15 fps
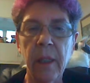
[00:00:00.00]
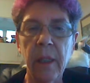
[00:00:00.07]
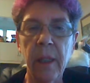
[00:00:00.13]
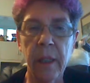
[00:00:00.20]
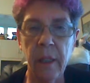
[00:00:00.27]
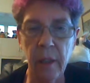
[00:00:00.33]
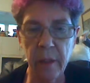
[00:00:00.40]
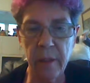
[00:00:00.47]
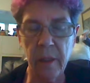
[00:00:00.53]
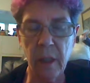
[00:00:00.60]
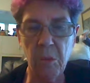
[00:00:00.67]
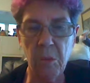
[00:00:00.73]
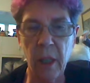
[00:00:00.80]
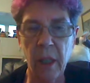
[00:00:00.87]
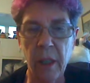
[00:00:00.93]

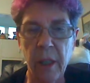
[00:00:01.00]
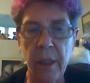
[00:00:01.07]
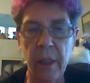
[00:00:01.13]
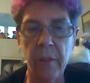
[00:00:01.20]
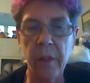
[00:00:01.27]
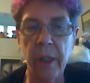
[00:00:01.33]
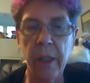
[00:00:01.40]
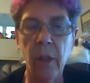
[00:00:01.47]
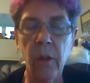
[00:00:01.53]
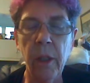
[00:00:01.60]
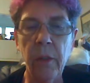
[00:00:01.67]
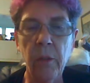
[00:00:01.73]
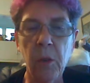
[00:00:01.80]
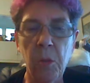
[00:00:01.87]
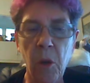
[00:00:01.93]
easily kill
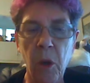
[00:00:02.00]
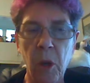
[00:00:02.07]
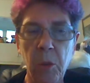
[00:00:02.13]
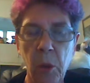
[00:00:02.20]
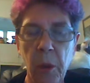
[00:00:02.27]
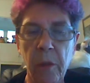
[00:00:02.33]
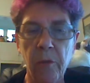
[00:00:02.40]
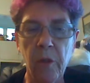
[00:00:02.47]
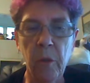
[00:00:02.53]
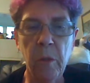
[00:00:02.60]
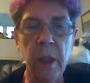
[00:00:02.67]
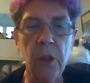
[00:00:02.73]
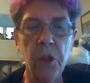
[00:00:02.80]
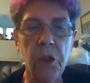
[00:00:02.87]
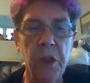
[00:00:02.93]
somebody if they don't have the
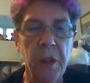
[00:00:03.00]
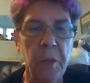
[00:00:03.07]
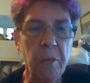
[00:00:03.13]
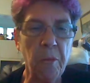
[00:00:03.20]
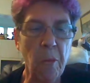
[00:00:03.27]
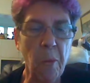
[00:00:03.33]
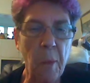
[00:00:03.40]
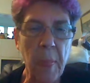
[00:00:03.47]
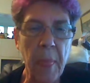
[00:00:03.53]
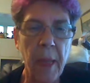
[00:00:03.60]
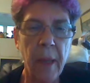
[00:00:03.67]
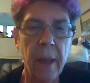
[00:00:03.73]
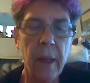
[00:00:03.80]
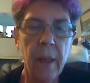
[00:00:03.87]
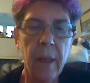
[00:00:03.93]
proper information.